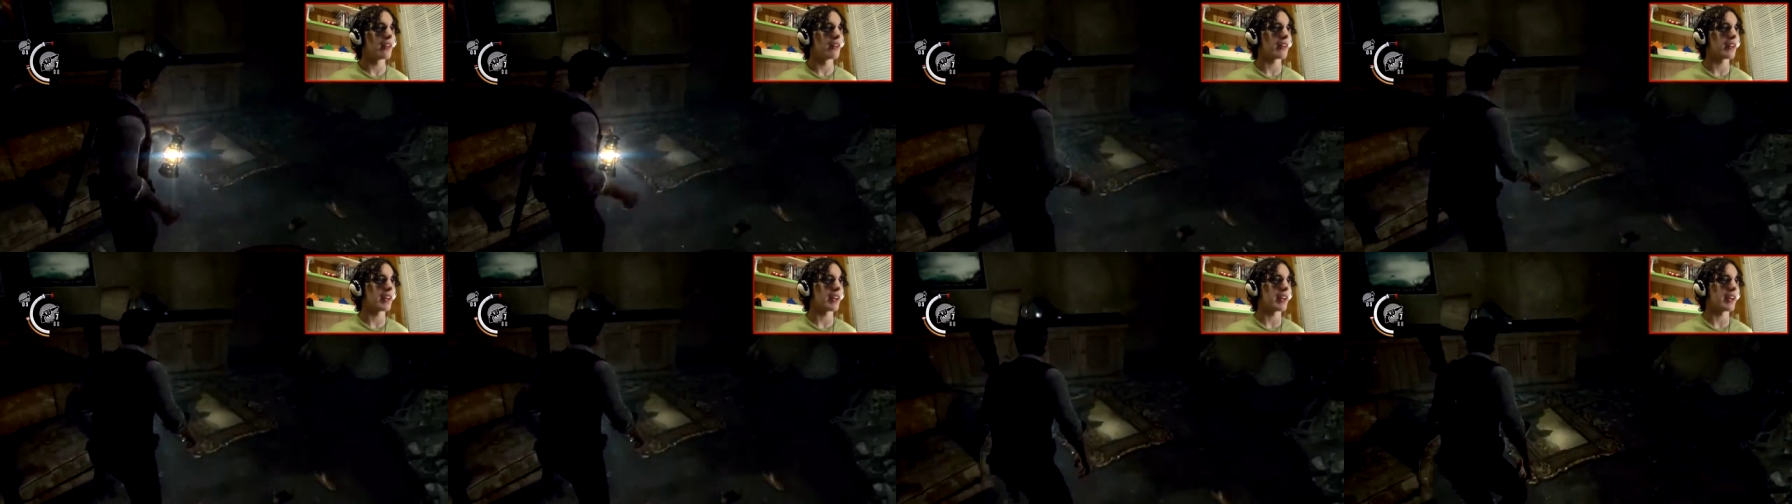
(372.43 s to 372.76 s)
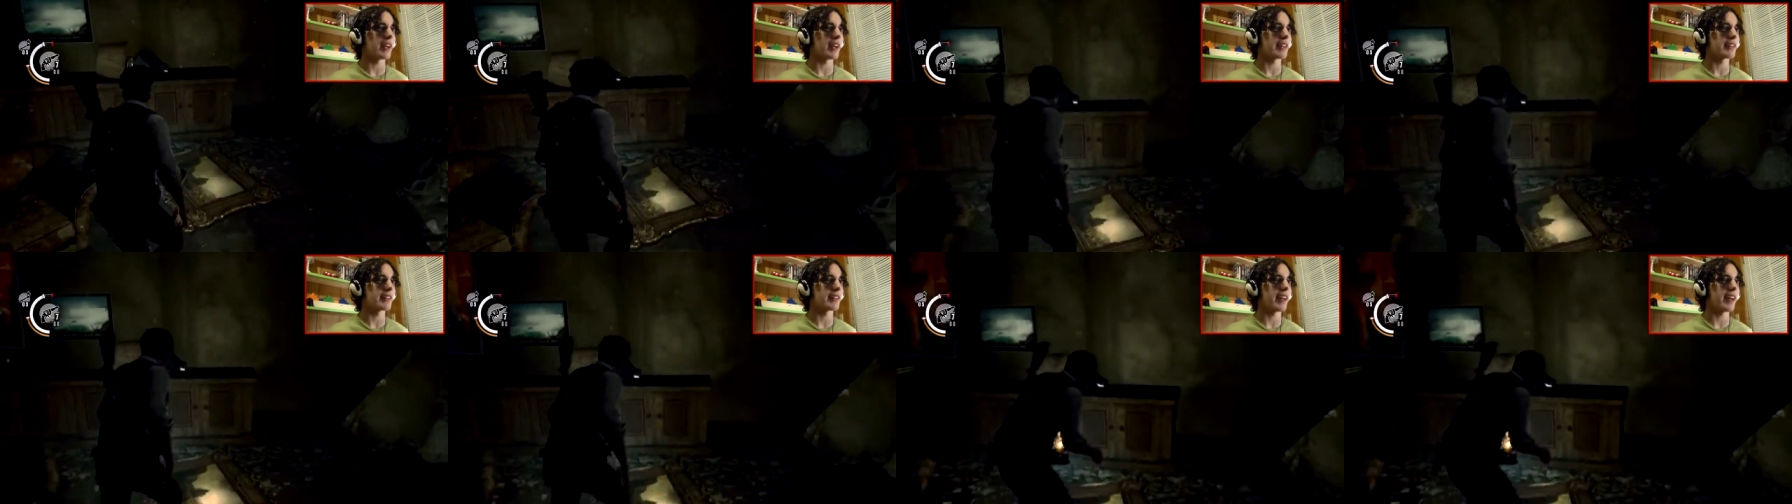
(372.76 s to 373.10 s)
Okay,
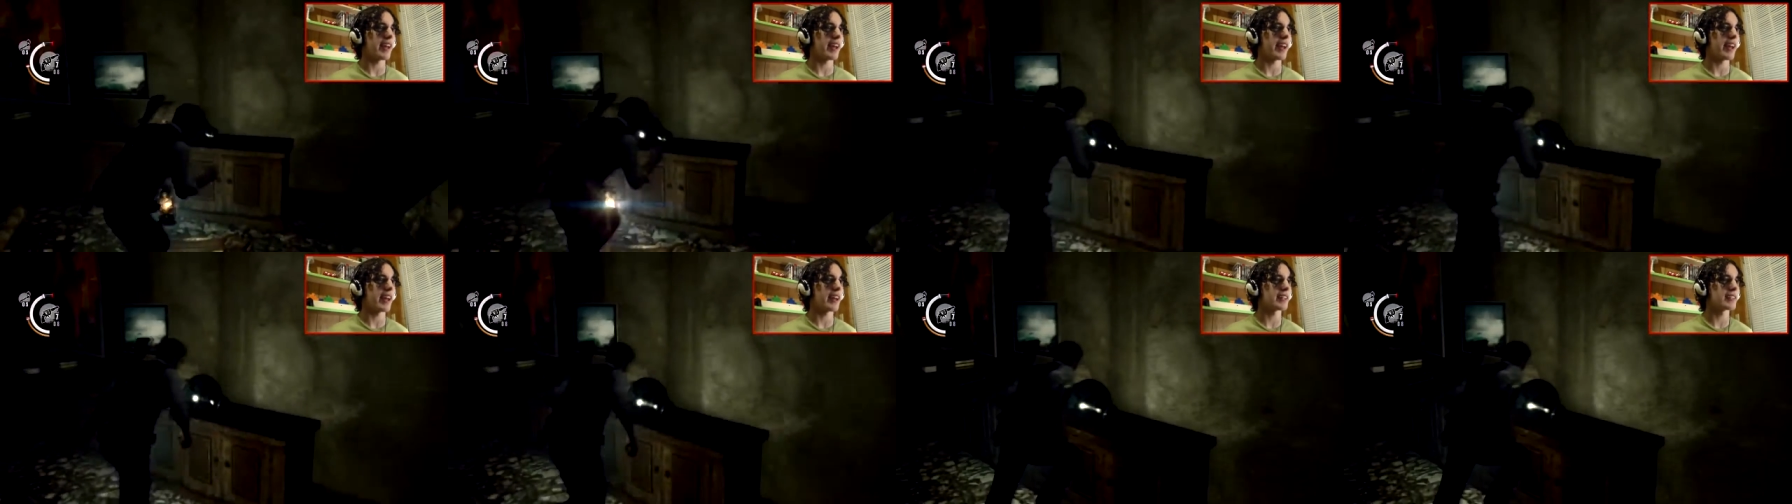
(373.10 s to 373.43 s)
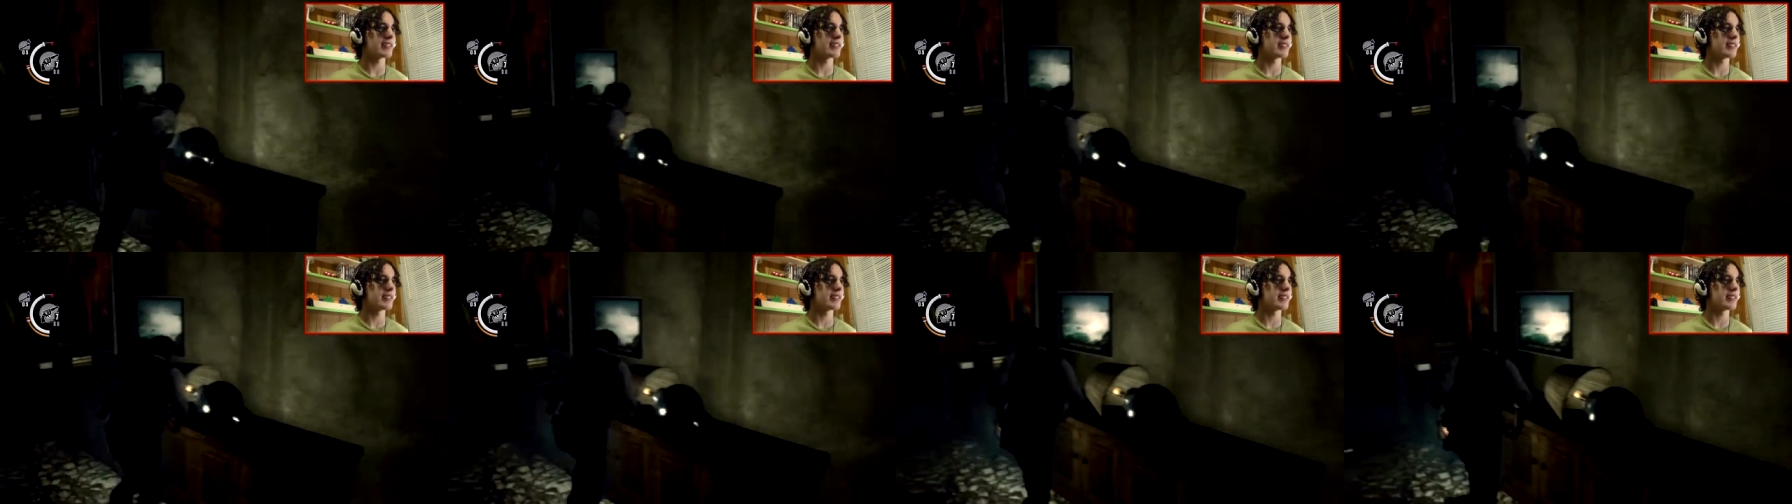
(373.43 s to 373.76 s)
got
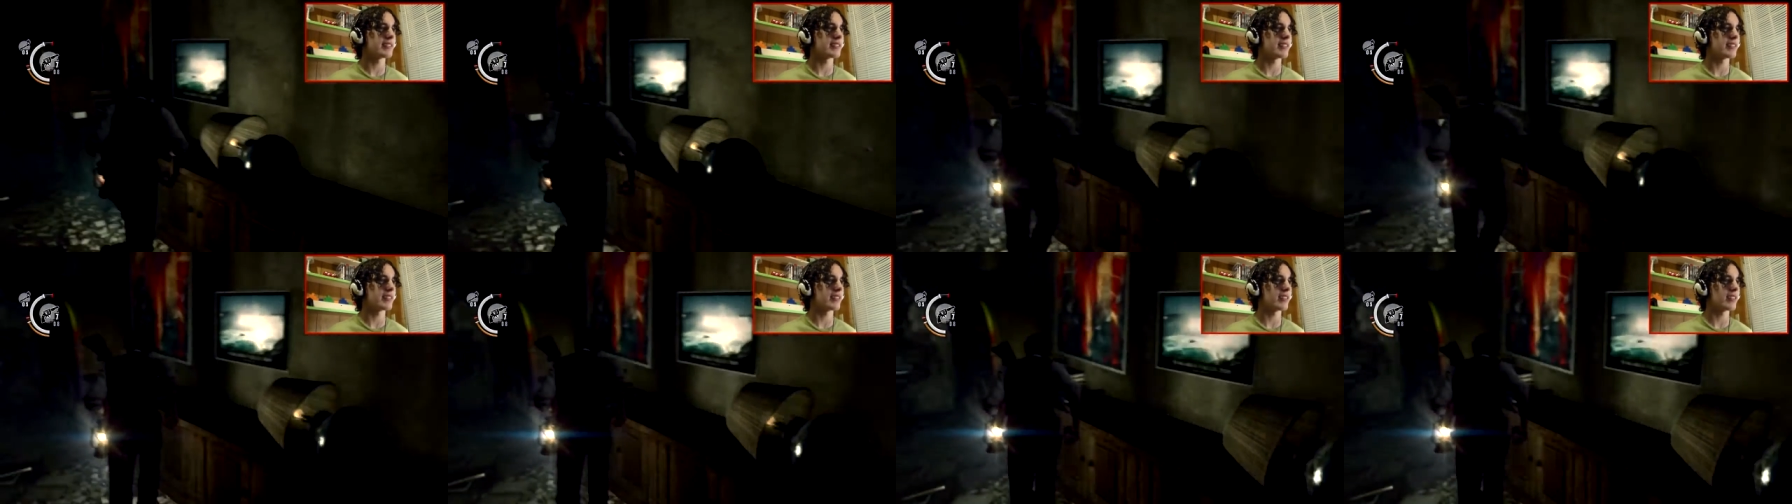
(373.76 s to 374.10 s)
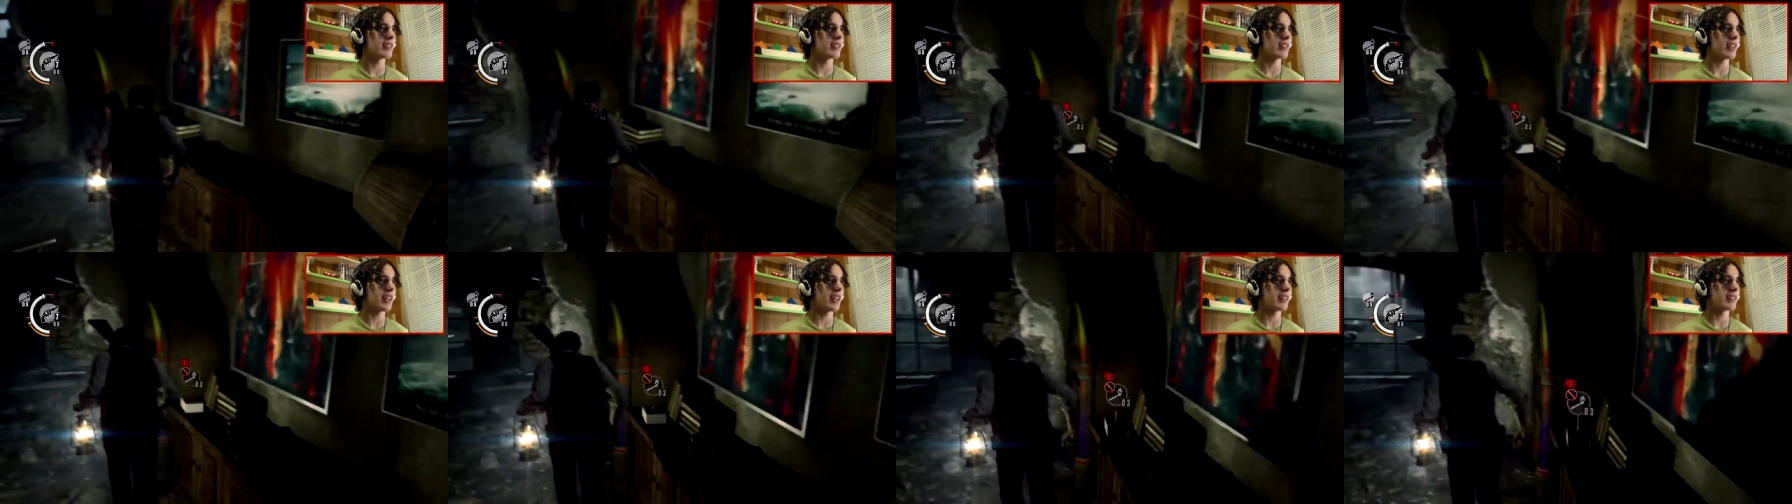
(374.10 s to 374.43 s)
that.
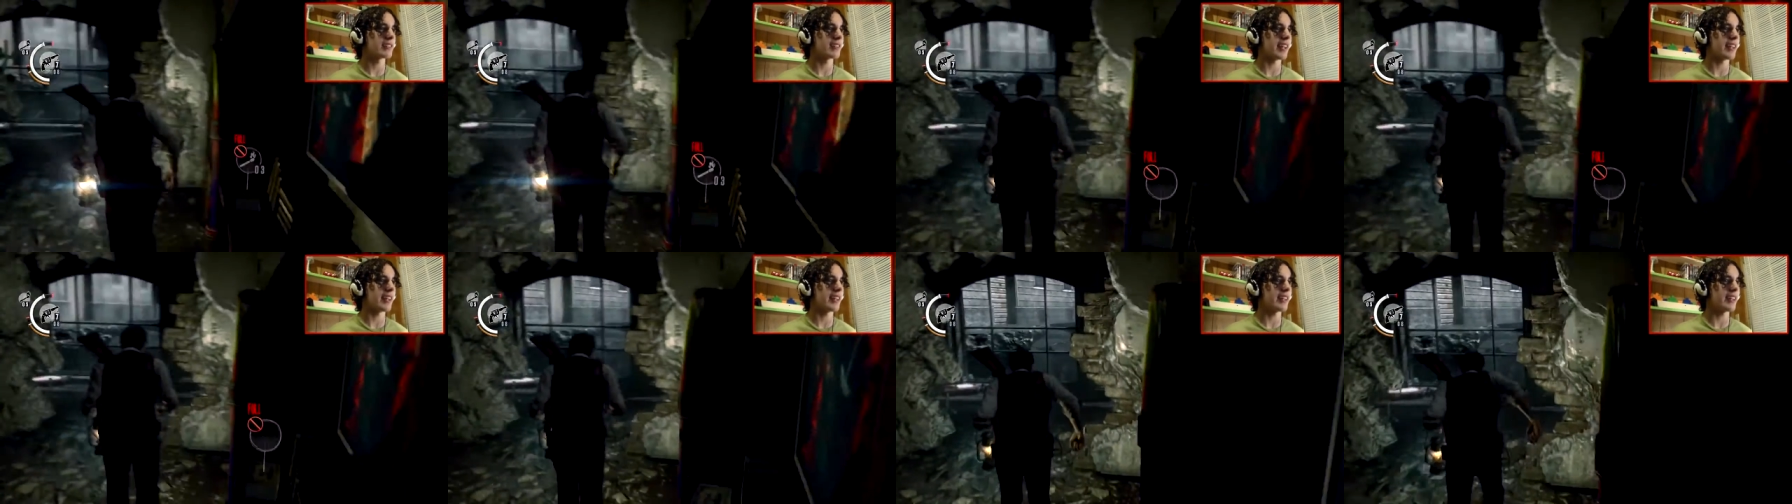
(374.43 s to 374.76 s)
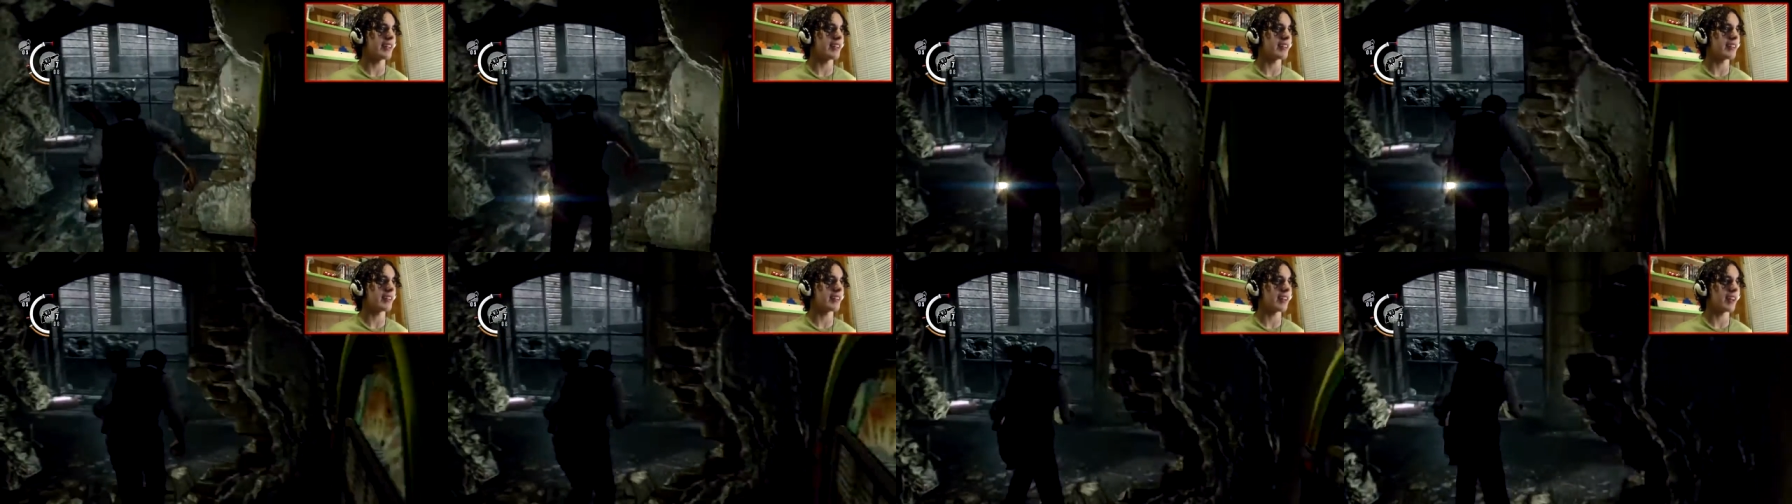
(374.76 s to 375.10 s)
Okay, is that
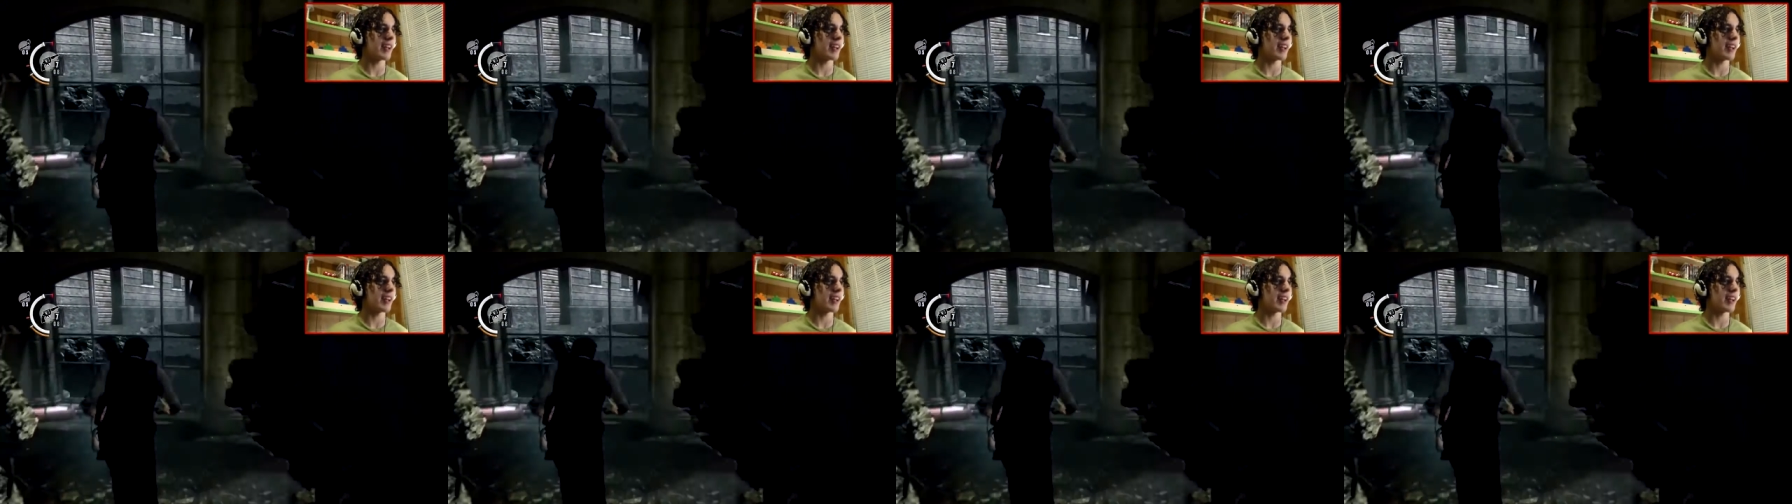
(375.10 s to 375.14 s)
it?